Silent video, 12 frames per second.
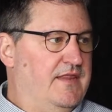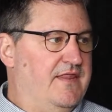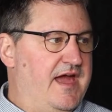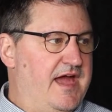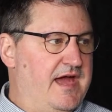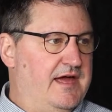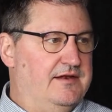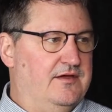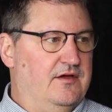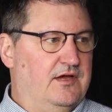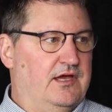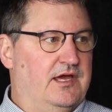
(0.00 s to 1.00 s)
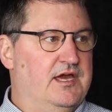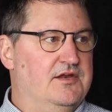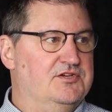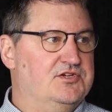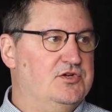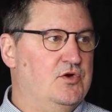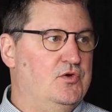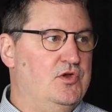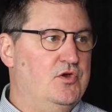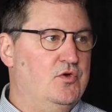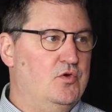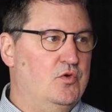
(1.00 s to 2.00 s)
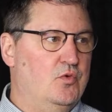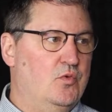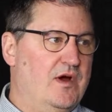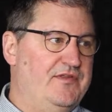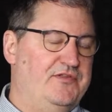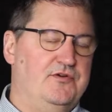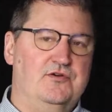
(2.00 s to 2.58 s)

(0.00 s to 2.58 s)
that can show you what